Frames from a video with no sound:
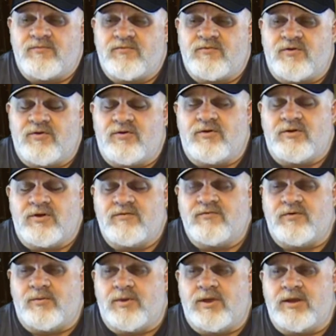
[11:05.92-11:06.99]
So off
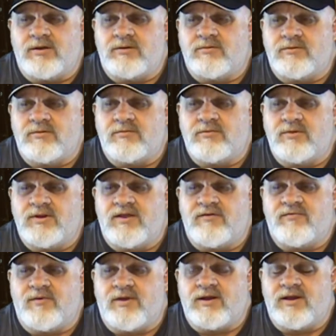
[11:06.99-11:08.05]
we went. We
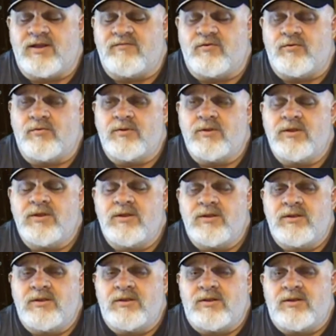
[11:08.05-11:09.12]
left one level.
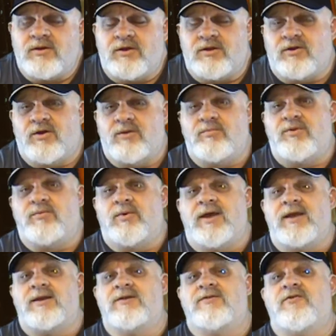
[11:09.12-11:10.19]
I'd be
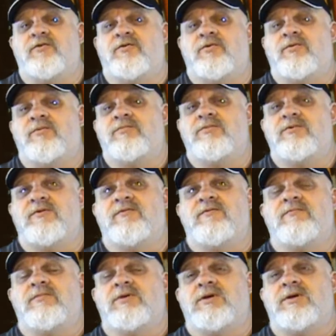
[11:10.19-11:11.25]
waiting till
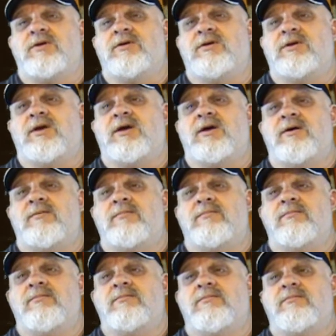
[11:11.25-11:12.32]
the
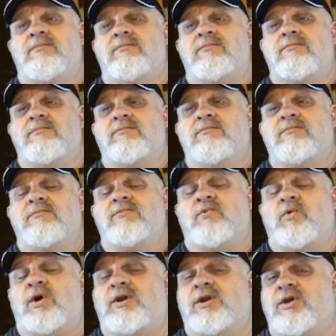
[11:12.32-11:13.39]

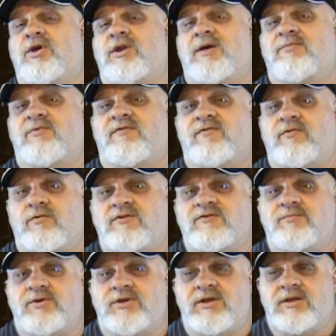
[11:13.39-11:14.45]
winder got up to full
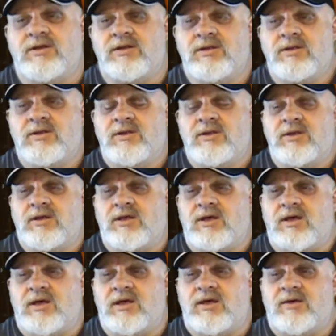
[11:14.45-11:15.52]
speed.
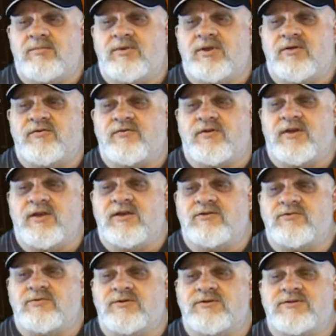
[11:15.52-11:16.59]
In those
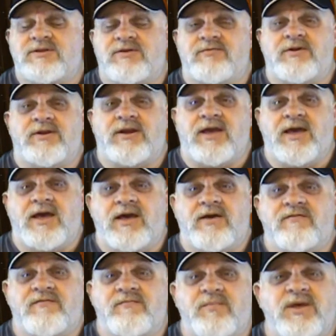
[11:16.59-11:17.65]
days was
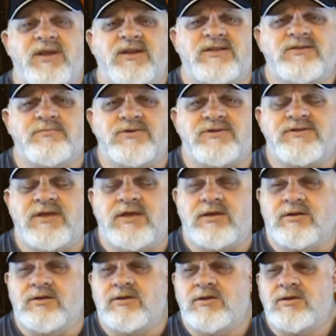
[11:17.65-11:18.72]
7.5 metres per
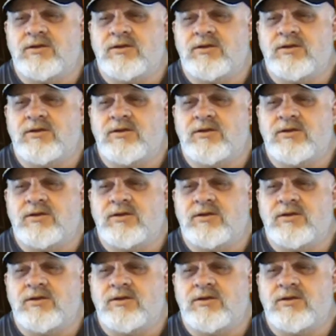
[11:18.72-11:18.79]
second.